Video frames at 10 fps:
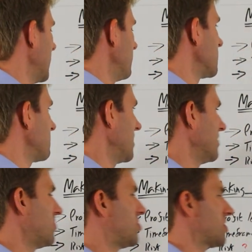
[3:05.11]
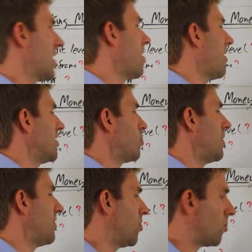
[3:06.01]
and which is aligned
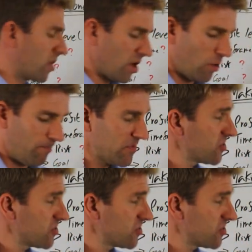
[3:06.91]
with your goal.